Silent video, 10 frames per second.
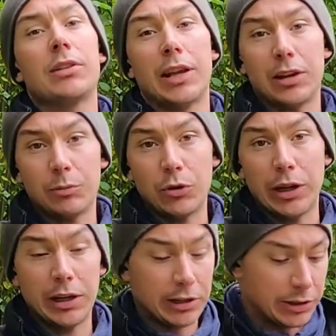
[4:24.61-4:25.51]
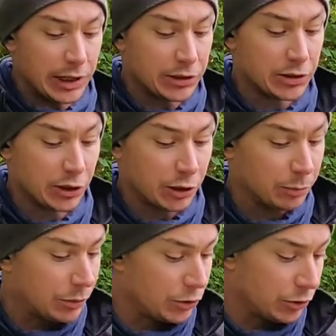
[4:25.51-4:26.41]
take a break, take a stop,
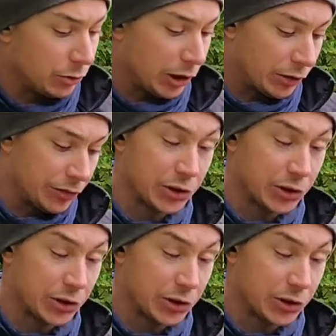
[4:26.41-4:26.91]
shoe off,